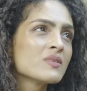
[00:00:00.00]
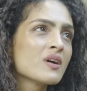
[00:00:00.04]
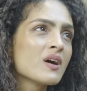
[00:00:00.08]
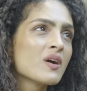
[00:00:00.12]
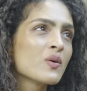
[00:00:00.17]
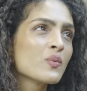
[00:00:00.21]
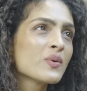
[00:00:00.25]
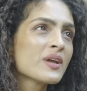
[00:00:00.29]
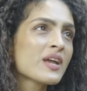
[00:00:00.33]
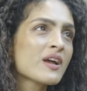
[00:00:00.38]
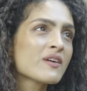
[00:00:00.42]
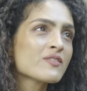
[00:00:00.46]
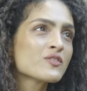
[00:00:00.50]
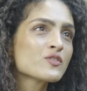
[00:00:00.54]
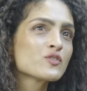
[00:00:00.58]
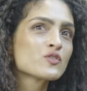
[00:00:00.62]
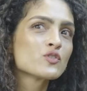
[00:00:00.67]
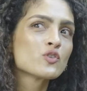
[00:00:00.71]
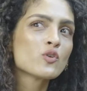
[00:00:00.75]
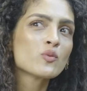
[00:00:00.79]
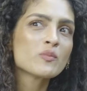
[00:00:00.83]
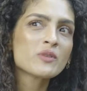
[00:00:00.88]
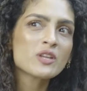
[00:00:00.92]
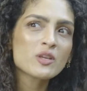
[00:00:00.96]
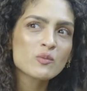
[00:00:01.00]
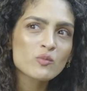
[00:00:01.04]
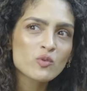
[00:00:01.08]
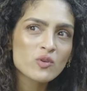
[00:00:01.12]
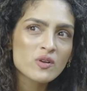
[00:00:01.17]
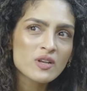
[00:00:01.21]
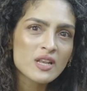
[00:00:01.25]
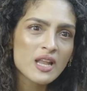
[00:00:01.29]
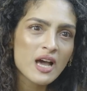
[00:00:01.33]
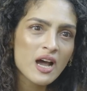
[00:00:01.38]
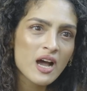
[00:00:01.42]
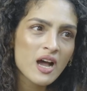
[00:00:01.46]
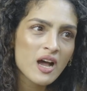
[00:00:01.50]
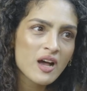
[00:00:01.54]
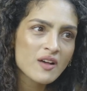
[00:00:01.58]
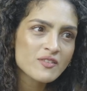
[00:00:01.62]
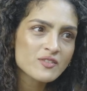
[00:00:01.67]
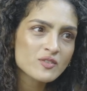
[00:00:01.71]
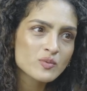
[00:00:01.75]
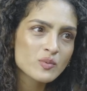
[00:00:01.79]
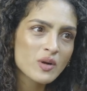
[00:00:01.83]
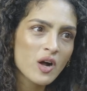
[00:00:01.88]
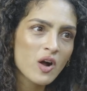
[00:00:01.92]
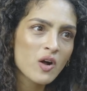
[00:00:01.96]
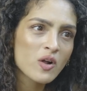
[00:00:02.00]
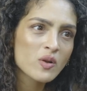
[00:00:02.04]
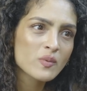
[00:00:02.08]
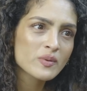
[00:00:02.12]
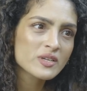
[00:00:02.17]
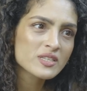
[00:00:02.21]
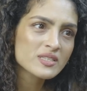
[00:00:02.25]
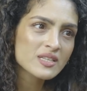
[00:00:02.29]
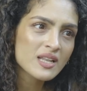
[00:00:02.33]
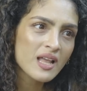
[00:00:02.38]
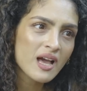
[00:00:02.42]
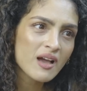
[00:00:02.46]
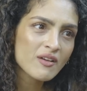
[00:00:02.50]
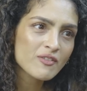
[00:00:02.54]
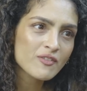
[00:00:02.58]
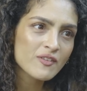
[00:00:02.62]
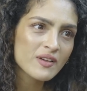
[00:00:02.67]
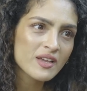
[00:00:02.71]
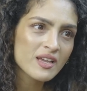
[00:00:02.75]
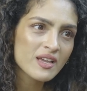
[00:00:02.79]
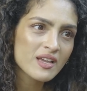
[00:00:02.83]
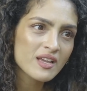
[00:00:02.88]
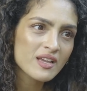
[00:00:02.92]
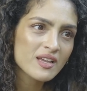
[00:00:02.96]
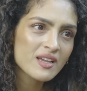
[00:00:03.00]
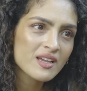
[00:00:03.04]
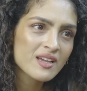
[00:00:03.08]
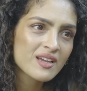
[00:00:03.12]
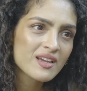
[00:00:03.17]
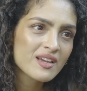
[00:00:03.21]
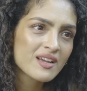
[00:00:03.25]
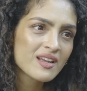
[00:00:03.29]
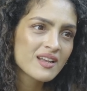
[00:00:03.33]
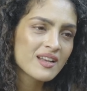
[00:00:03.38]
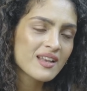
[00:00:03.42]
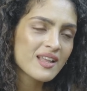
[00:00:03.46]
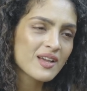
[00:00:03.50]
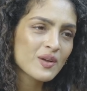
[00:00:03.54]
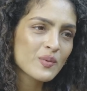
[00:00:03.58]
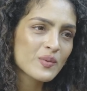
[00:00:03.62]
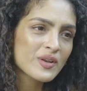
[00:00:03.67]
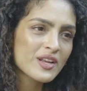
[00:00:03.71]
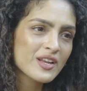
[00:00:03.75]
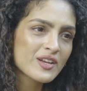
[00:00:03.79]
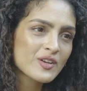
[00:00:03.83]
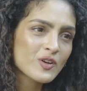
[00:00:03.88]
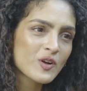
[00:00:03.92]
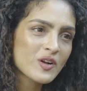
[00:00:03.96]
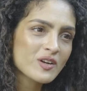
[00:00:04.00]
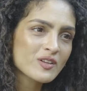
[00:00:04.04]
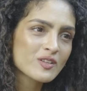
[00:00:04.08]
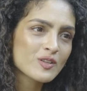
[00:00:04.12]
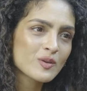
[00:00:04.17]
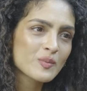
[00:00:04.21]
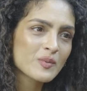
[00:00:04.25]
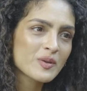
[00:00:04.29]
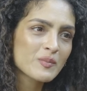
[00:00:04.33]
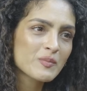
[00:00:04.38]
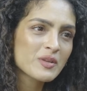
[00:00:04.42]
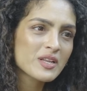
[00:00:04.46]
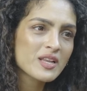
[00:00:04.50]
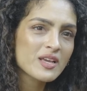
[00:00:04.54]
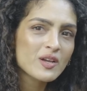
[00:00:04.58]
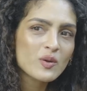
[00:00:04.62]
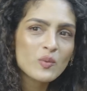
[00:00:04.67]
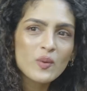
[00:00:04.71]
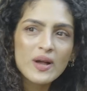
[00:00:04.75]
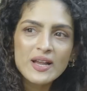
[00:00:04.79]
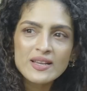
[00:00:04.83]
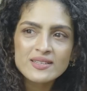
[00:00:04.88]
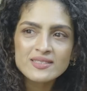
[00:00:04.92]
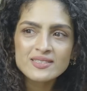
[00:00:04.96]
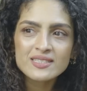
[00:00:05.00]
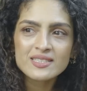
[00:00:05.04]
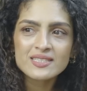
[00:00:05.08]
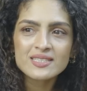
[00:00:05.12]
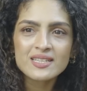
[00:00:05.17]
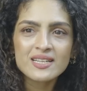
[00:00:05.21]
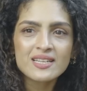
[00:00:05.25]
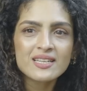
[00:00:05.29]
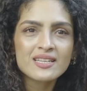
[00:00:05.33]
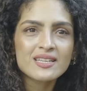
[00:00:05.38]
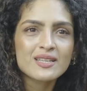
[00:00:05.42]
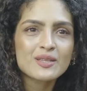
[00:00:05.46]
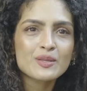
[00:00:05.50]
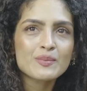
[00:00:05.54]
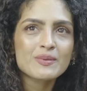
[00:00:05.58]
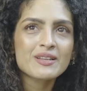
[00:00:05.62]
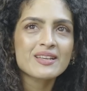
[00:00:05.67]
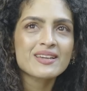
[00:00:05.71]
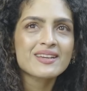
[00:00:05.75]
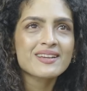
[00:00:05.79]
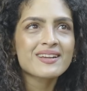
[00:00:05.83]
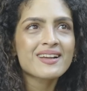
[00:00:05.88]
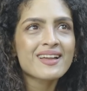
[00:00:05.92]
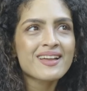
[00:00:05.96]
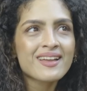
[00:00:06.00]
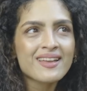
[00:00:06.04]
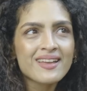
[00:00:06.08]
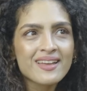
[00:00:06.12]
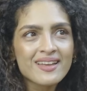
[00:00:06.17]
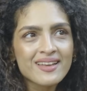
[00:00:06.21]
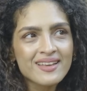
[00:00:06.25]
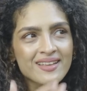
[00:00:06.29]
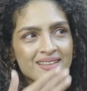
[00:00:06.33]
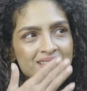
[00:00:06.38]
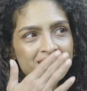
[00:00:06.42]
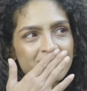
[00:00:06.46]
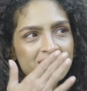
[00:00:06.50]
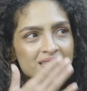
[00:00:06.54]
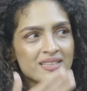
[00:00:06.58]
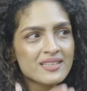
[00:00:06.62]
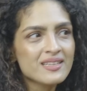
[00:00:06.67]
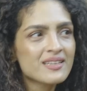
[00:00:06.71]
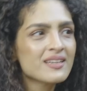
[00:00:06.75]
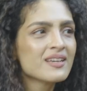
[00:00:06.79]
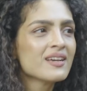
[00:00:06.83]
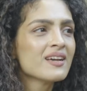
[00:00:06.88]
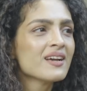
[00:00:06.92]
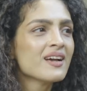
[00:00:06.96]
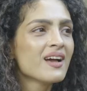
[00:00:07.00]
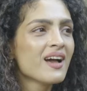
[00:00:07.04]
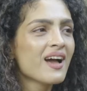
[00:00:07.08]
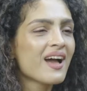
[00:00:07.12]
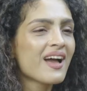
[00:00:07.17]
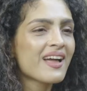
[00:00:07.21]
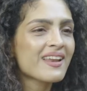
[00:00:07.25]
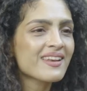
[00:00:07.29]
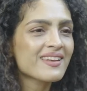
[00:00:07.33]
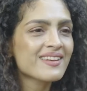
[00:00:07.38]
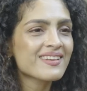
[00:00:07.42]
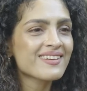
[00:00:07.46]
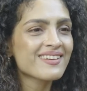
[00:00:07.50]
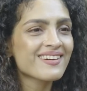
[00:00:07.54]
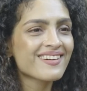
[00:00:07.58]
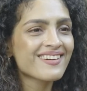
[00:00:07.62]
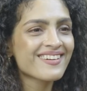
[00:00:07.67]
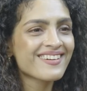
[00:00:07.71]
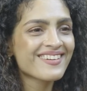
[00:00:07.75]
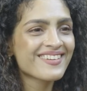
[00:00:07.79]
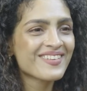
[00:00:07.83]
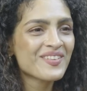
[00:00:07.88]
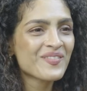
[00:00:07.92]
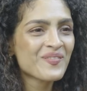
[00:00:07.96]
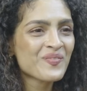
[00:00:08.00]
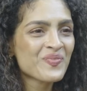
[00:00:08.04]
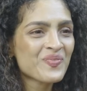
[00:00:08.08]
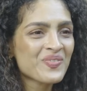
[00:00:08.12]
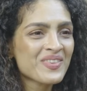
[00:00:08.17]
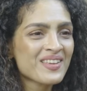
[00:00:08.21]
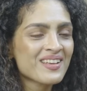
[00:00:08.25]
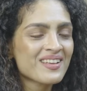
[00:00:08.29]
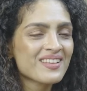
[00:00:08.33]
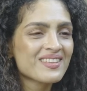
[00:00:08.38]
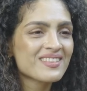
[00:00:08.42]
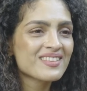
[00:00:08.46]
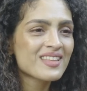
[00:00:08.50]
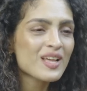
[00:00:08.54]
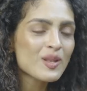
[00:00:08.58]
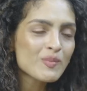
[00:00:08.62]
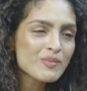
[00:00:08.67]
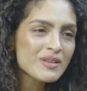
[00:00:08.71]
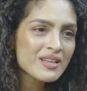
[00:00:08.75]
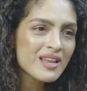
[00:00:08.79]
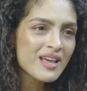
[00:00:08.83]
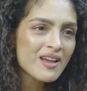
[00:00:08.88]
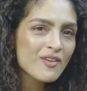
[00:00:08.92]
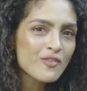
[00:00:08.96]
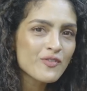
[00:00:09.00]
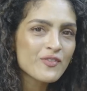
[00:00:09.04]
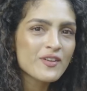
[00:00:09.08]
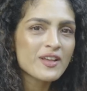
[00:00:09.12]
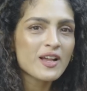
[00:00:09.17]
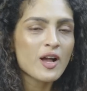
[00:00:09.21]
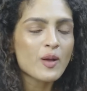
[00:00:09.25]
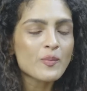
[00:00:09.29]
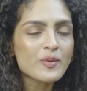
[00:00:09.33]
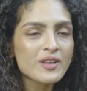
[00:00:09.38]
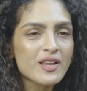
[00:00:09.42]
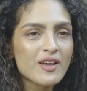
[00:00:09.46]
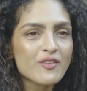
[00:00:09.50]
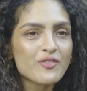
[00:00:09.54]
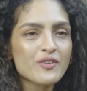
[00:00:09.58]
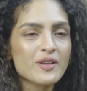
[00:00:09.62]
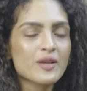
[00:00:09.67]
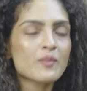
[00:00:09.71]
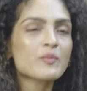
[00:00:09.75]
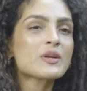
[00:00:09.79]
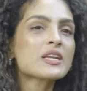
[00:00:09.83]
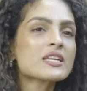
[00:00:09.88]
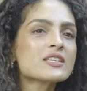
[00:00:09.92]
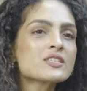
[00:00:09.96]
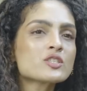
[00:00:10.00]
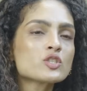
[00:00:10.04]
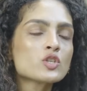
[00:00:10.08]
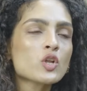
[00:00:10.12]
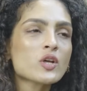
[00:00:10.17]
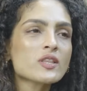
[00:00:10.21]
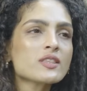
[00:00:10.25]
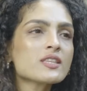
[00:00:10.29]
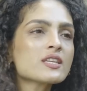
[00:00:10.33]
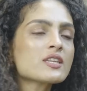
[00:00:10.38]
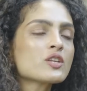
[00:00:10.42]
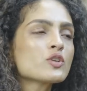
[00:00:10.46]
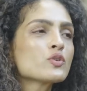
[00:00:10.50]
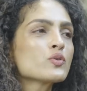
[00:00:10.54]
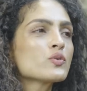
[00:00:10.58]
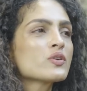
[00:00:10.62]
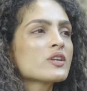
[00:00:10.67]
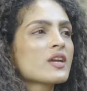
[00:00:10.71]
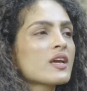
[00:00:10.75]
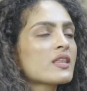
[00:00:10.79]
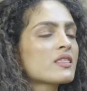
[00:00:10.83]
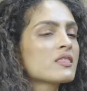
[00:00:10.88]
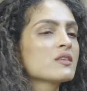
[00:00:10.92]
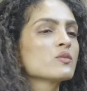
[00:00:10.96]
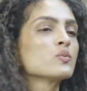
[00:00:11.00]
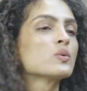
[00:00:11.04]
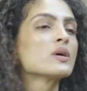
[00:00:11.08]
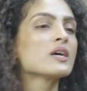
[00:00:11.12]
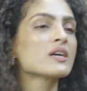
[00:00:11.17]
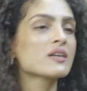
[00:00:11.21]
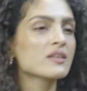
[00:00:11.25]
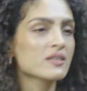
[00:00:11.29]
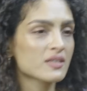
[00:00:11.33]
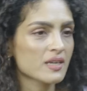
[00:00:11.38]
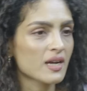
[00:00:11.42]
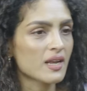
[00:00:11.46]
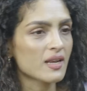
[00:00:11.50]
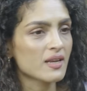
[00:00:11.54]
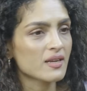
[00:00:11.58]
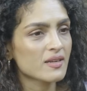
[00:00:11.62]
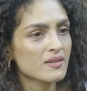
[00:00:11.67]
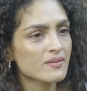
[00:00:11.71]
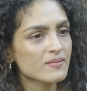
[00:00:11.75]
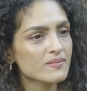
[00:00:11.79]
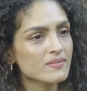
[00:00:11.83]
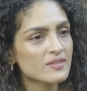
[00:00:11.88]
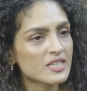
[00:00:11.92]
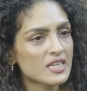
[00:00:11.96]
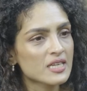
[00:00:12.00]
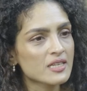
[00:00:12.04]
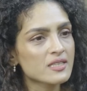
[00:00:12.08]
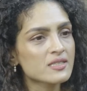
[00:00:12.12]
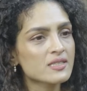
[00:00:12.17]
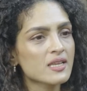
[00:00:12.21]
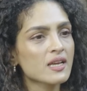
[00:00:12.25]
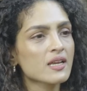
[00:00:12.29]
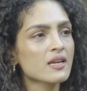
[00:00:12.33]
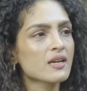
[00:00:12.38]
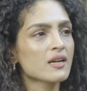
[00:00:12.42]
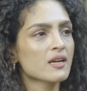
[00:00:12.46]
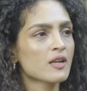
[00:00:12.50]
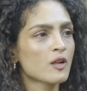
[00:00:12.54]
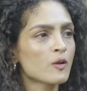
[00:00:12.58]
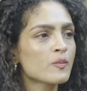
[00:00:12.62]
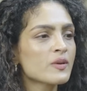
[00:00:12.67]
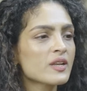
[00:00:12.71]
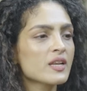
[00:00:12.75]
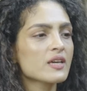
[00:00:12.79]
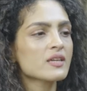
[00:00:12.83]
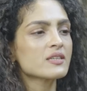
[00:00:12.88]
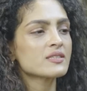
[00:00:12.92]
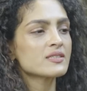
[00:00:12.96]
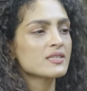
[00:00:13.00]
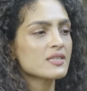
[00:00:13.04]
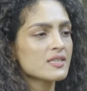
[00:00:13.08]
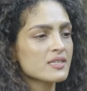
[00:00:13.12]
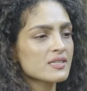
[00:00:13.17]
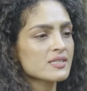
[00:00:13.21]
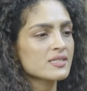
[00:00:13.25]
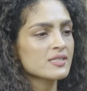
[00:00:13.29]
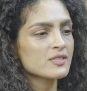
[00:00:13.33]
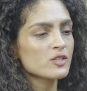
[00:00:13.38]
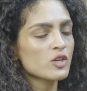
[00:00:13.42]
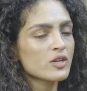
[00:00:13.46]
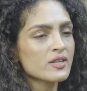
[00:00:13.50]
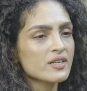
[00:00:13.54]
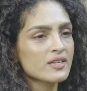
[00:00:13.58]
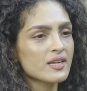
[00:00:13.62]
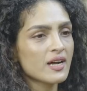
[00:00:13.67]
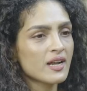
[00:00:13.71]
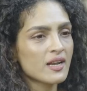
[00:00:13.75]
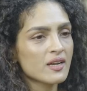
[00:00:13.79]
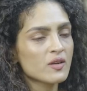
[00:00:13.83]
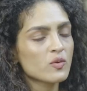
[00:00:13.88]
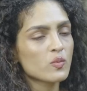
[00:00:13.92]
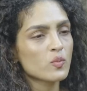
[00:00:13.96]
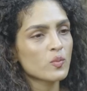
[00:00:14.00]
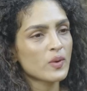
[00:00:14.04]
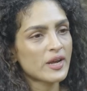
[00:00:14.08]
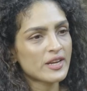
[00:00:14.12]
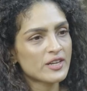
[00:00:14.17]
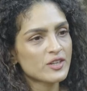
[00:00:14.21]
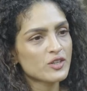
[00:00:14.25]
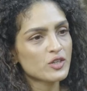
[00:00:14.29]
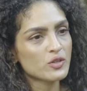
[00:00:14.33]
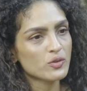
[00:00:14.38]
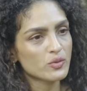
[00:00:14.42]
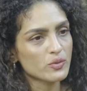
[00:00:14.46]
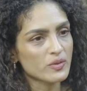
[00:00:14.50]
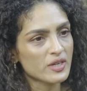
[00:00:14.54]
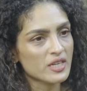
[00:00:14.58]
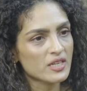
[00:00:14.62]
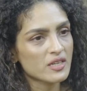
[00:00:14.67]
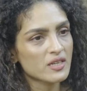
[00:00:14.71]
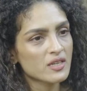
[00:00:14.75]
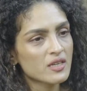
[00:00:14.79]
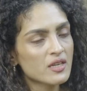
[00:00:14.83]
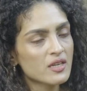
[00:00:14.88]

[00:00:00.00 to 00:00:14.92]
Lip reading: We have so many more laughs. We're always laughing. When I talk to them, I'll be like, why isn't this clean? And they'll be like, ha, Devi. And they'll be laughing, I'll be laughing. But it's not that you don't get the work done. It's I'll be like, see, this is not done. Why didn't you do it?